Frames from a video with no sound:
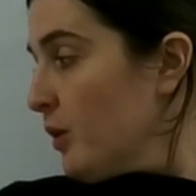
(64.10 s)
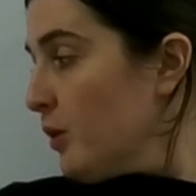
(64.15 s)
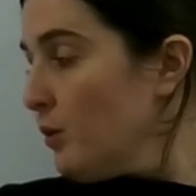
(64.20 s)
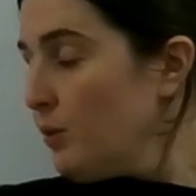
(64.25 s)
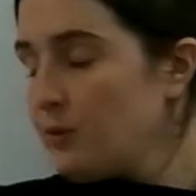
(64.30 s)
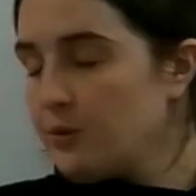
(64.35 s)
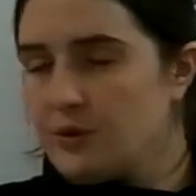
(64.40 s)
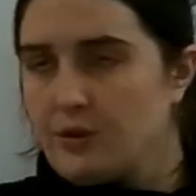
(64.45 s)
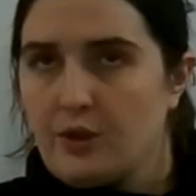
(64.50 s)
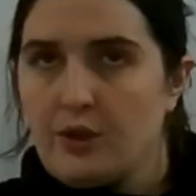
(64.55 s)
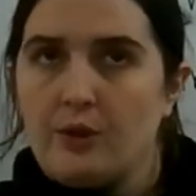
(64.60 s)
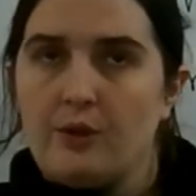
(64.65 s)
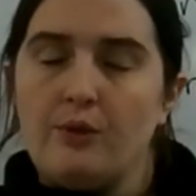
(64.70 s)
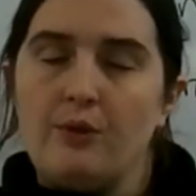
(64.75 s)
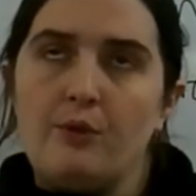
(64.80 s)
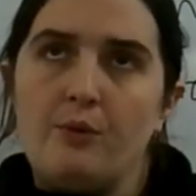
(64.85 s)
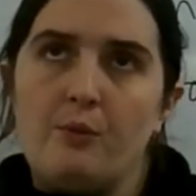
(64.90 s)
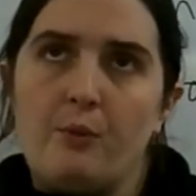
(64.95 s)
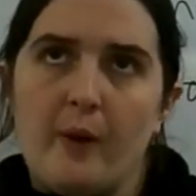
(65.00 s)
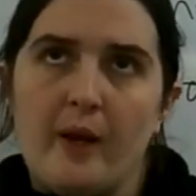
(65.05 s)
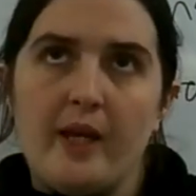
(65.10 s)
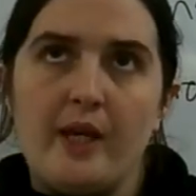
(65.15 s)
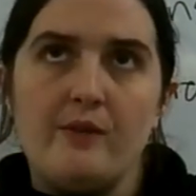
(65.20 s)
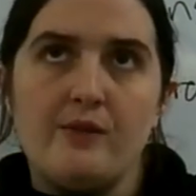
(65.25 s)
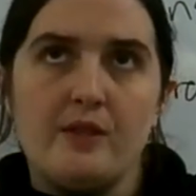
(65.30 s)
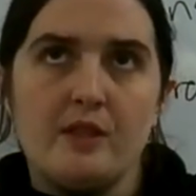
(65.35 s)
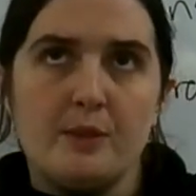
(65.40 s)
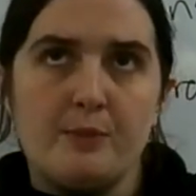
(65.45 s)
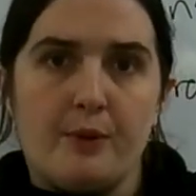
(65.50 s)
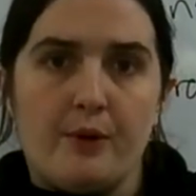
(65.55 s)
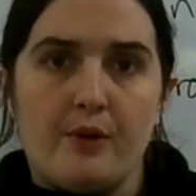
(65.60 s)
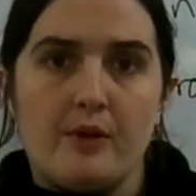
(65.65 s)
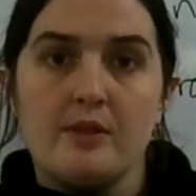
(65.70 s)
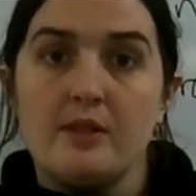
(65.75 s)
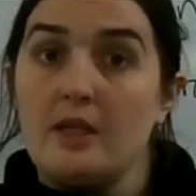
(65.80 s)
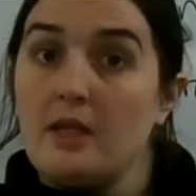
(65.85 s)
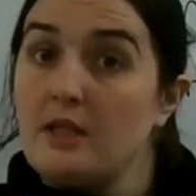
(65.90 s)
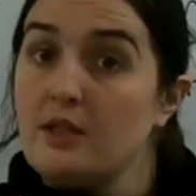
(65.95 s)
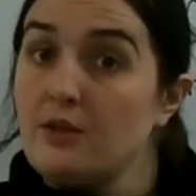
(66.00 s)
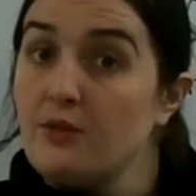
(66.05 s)
Also, waves experience
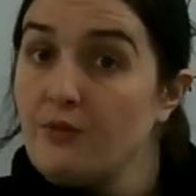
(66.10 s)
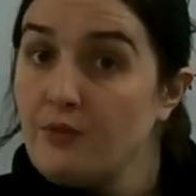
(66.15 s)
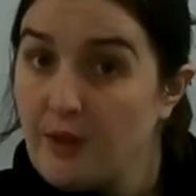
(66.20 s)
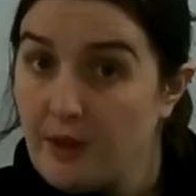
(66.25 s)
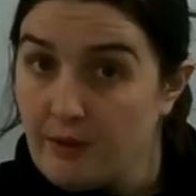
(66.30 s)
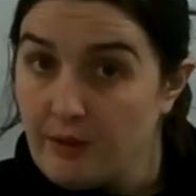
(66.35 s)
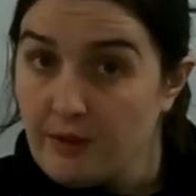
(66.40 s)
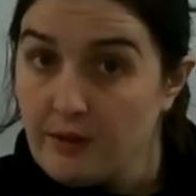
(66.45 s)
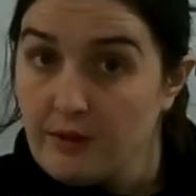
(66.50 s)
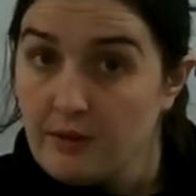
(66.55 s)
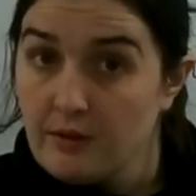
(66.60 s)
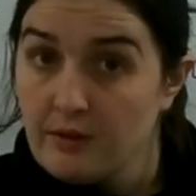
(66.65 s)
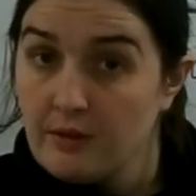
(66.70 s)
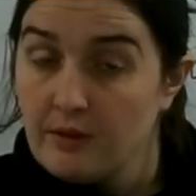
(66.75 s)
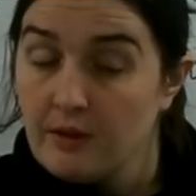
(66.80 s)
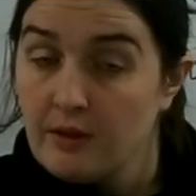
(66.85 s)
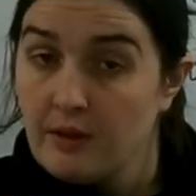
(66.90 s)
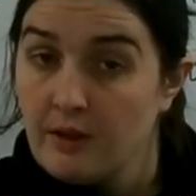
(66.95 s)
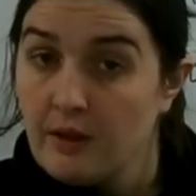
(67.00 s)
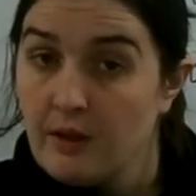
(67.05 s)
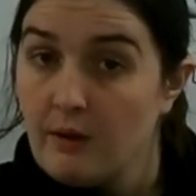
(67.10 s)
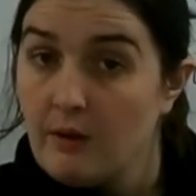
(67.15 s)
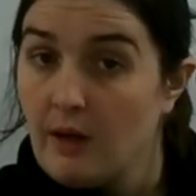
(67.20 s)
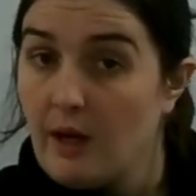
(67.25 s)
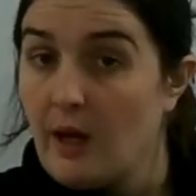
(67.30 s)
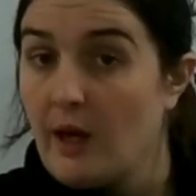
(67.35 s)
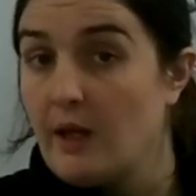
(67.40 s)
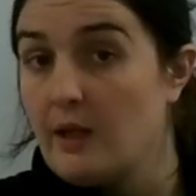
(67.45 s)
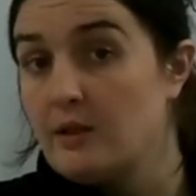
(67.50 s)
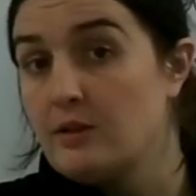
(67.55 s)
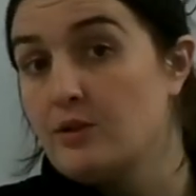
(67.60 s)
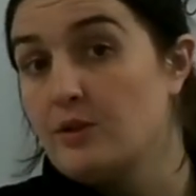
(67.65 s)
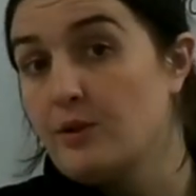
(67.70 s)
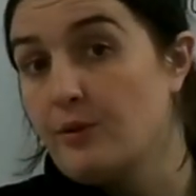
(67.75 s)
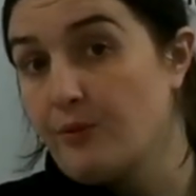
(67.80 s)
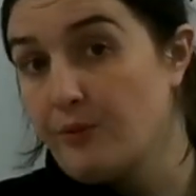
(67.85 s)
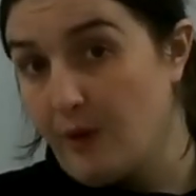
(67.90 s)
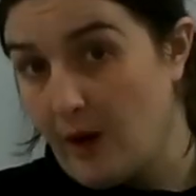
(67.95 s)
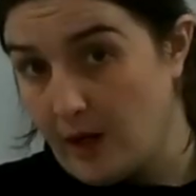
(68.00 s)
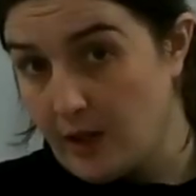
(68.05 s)
interference and
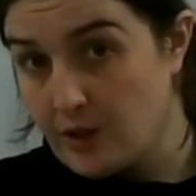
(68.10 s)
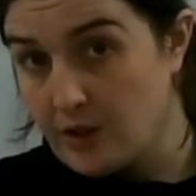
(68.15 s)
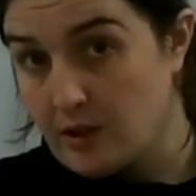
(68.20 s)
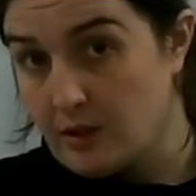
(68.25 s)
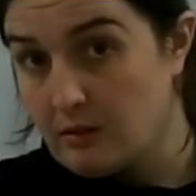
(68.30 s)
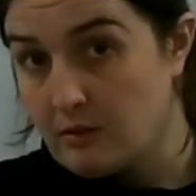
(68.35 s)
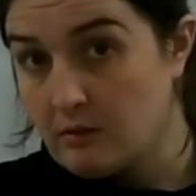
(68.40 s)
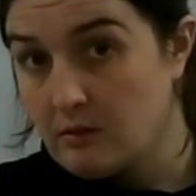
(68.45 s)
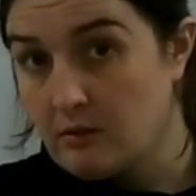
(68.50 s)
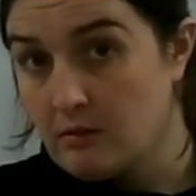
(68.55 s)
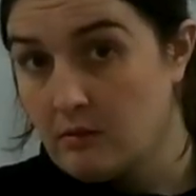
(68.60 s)
diffraction.